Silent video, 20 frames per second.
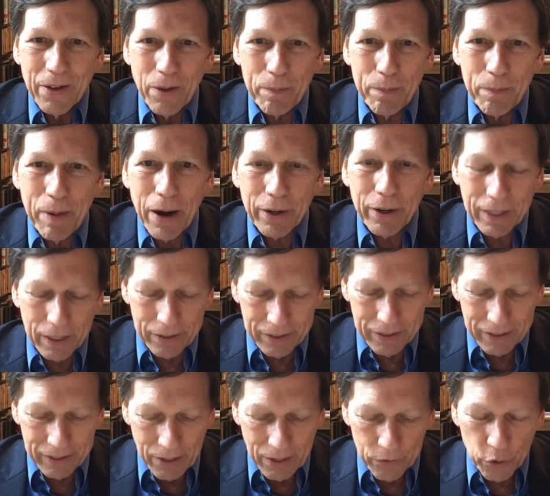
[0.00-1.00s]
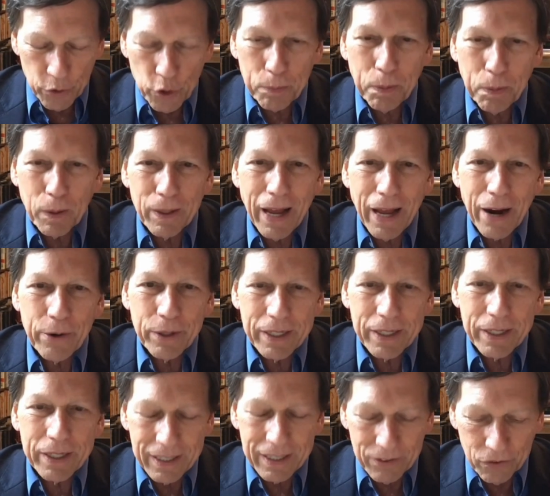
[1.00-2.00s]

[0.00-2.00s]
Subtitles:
American unipolarity